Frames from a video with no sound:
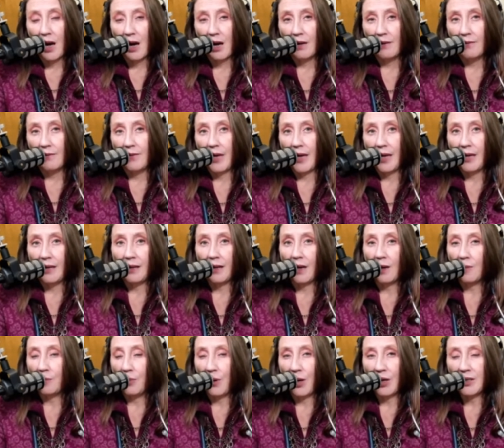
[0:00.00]
they
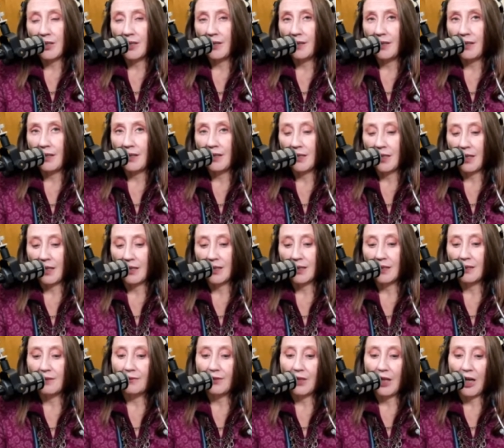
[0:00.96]
got brought to the
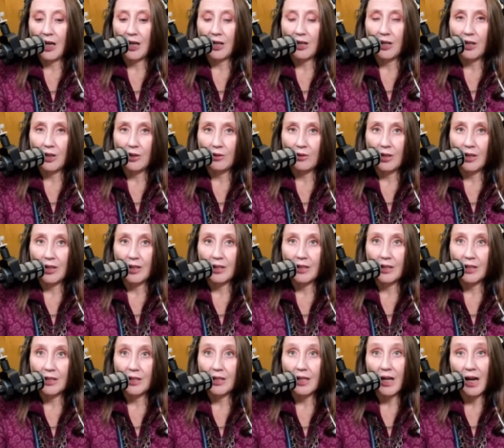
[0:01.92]
intensive care
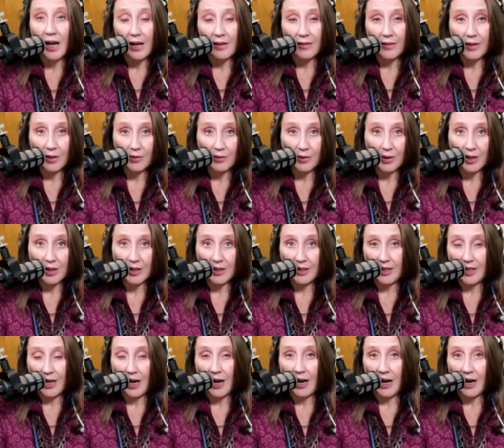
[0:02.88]
unit, they were going to
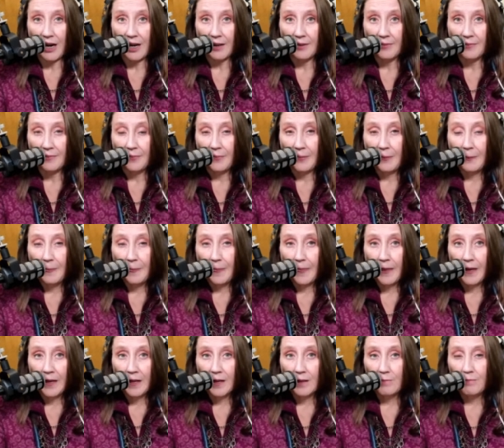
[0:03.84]
die.
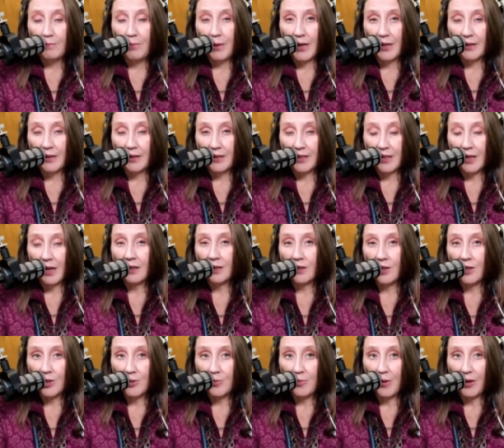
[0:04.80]
But the
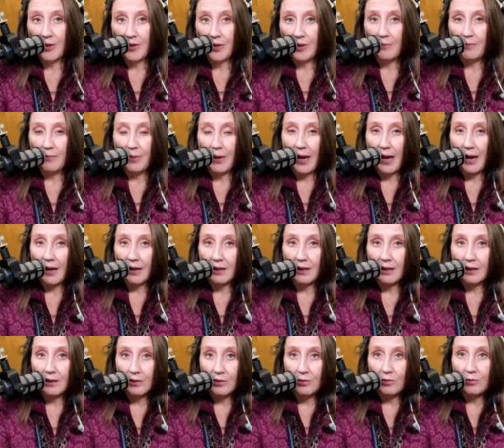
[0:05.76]
doctors brought them back
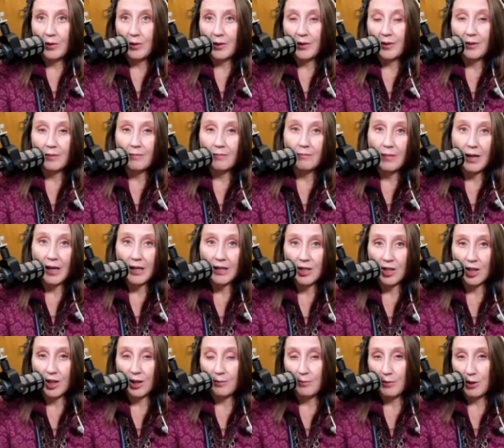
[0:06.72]
with the
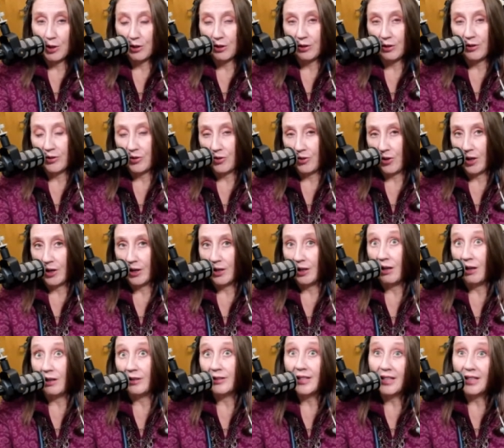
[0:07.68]
magic miracle drug called